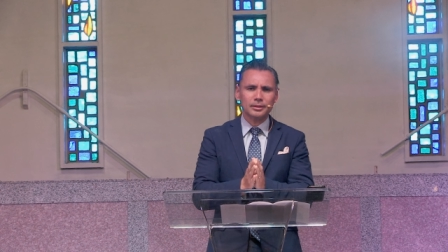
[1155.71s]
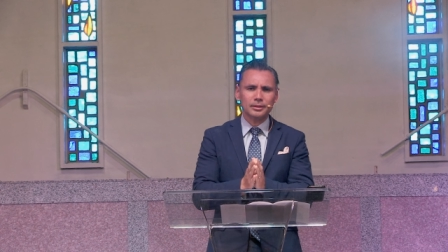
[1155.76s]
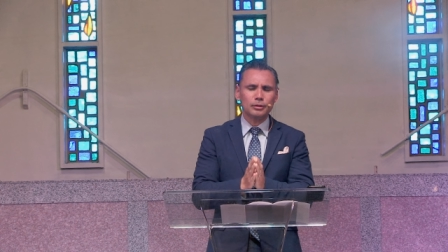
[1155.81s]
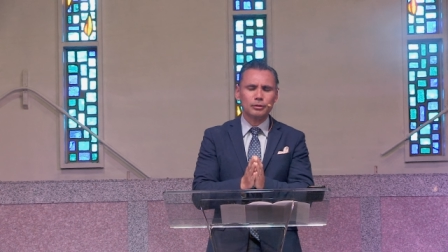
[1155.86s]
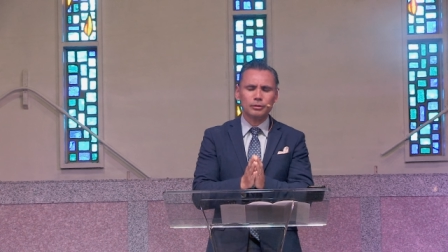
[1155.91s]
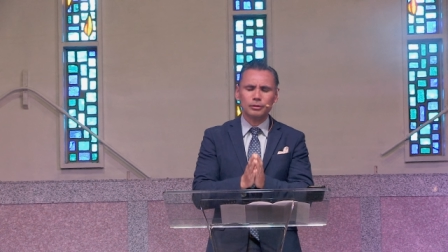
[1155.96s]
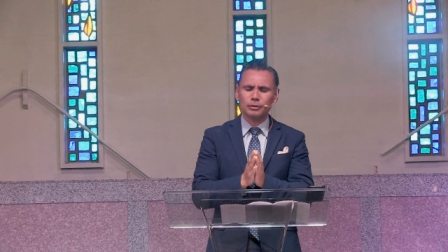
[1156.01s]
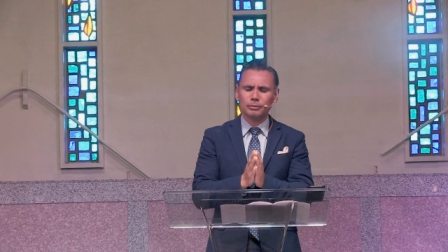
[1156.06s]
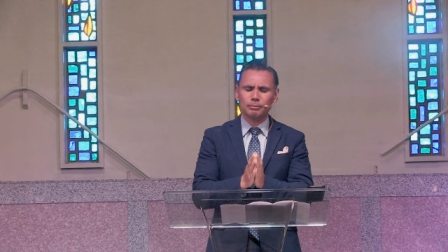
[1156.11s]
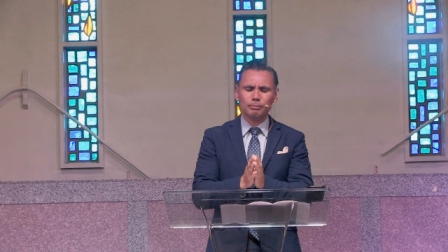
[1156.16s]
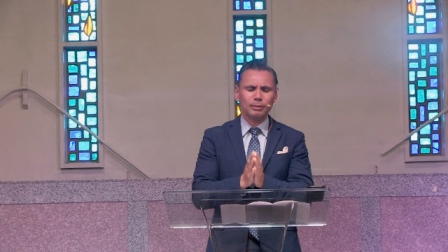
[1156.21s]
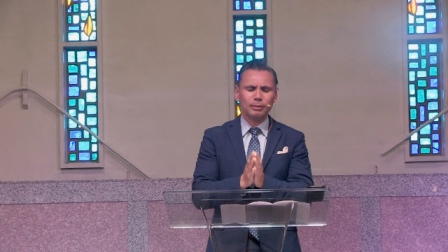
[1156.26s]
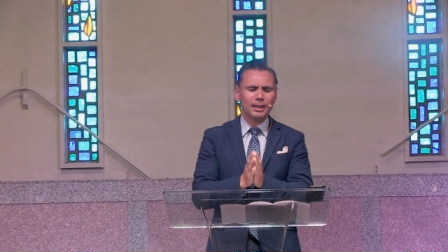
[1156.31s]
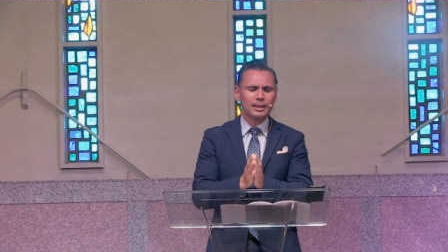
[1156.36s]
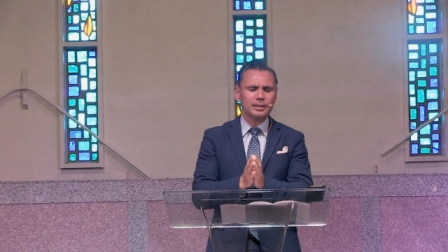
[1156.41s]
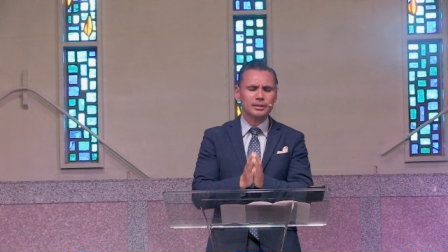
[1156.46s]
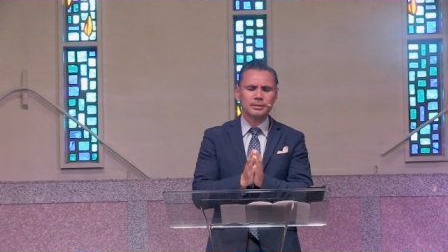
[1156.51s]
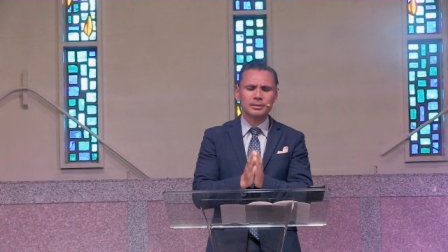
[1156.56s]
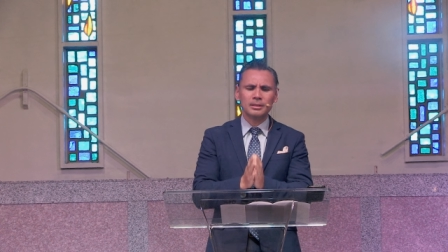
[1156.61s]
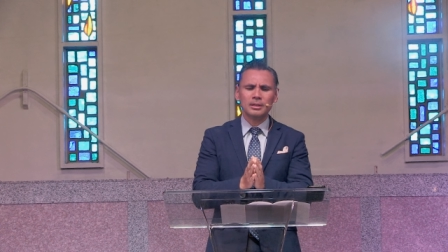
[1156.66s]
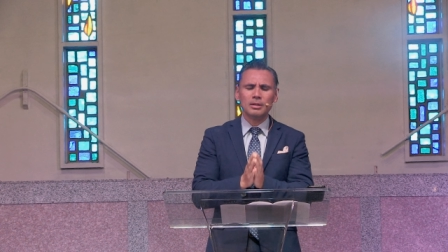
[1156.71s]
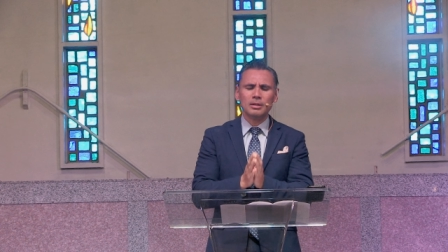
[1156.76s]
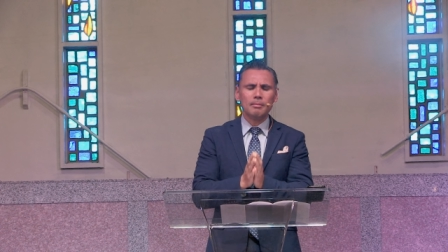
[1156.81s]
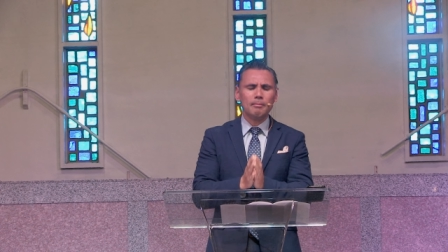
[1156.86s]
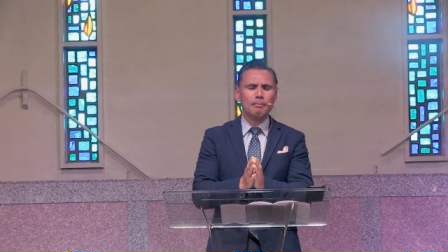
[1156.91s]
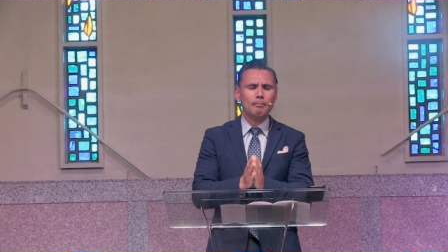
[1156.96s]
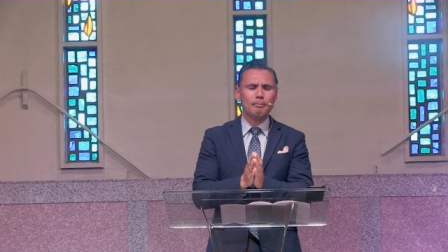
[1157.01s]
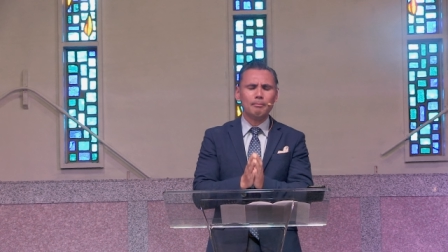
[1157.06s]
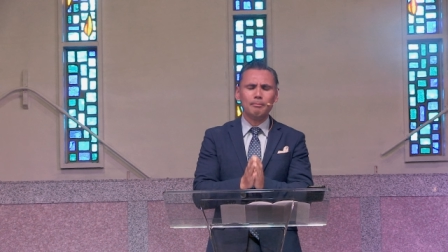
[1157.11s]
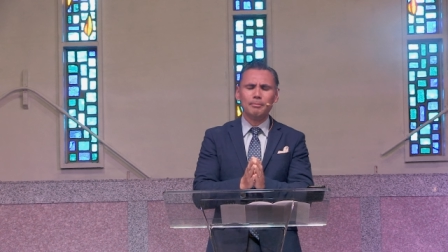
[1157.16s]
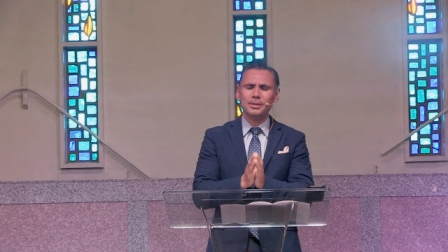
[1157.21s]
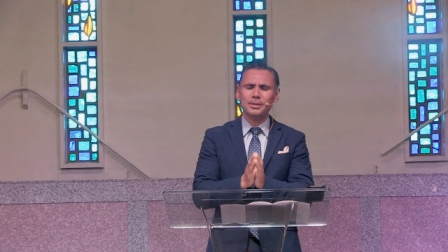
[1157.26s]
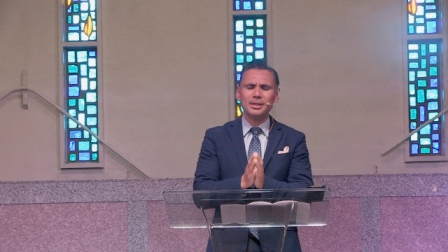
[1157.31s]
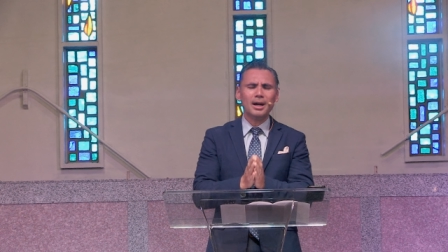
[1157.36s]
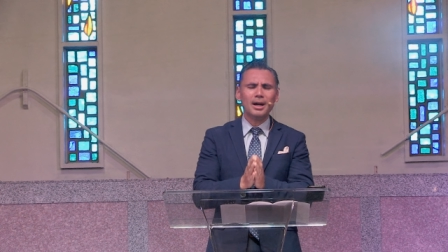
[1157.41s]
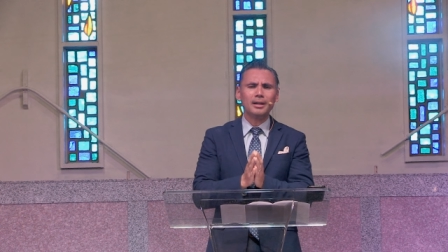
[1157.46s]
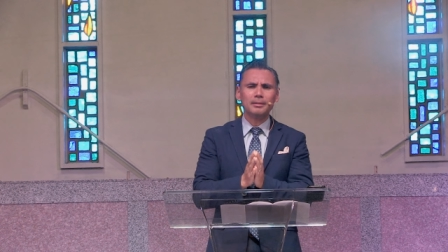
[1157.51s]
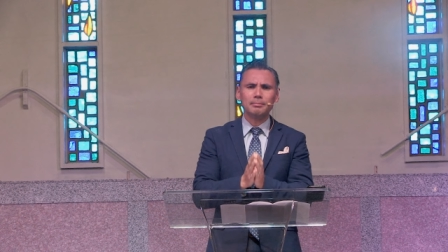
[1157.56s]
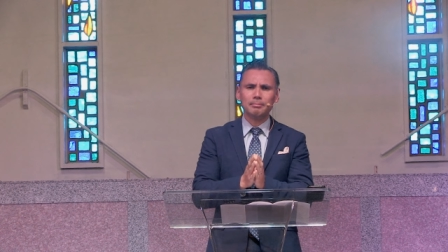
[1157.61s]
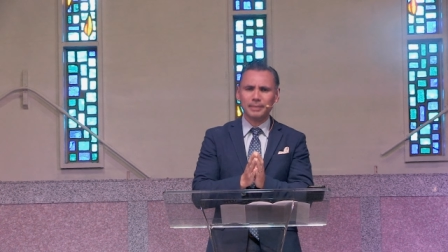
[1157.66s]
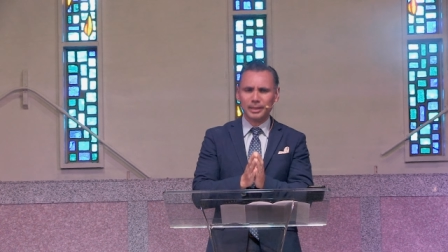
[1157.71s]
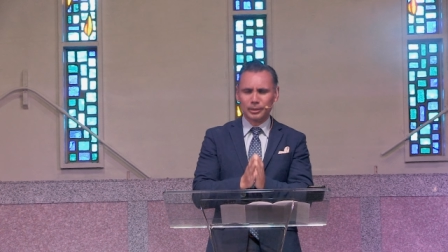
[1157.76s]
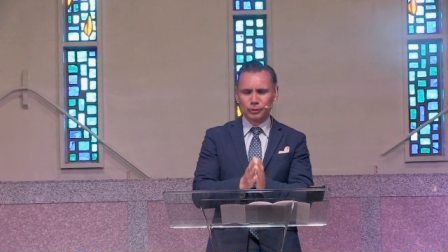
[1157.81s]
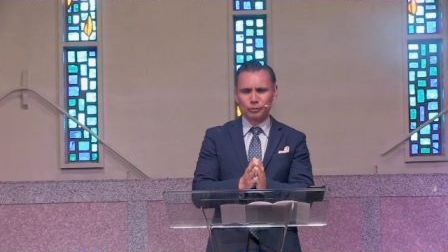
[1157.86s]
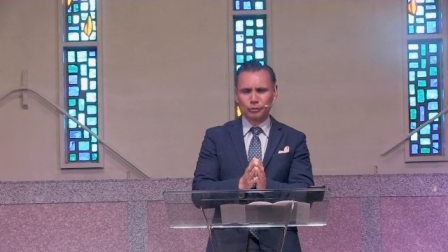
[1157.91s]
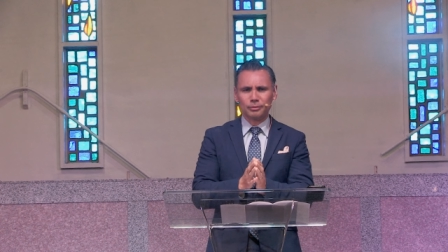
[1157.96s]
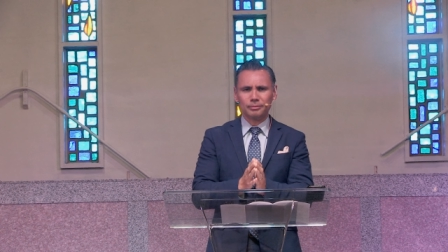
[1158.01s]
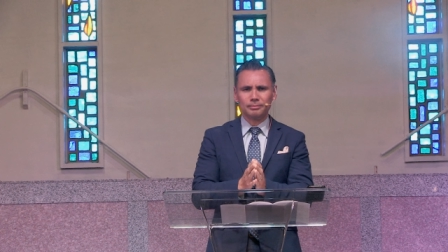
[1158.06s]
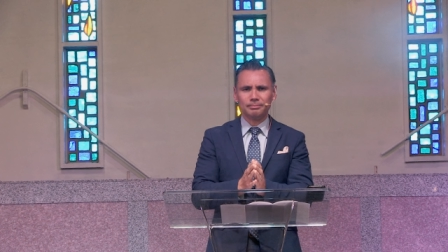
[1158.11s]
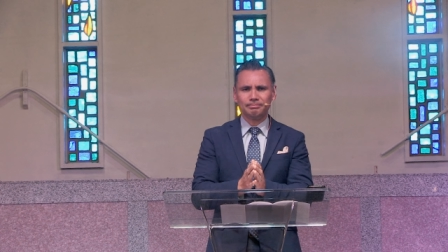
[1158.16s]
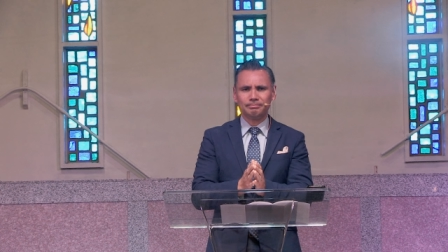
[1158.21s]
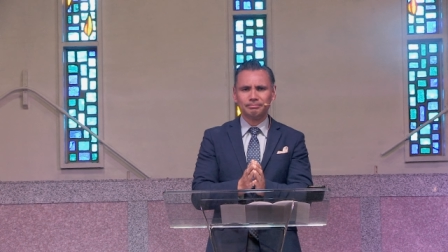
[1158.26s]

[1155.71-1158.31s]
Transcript: You're, you're blessed beyond measure.